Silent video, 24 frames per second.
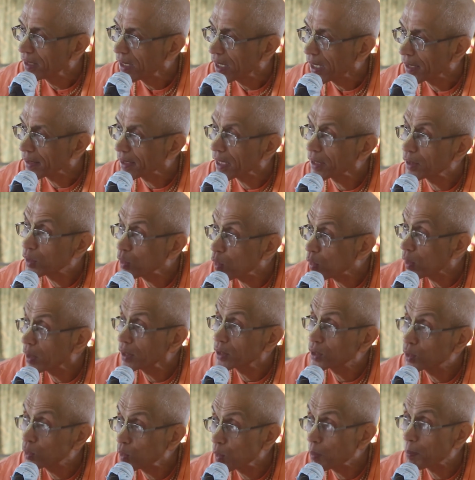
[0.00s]
and that
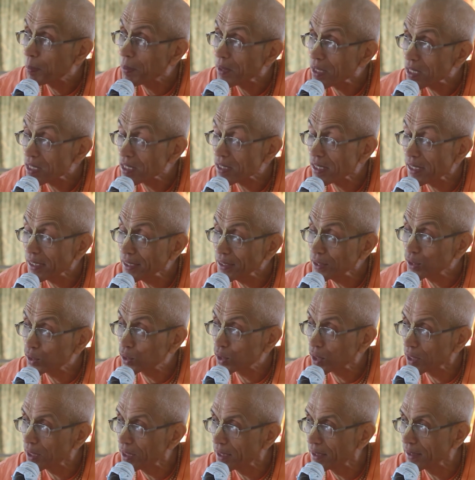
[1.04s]
yogurt she would personally
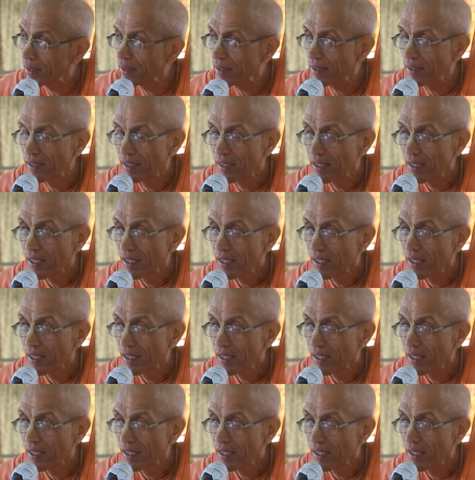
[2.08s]
churn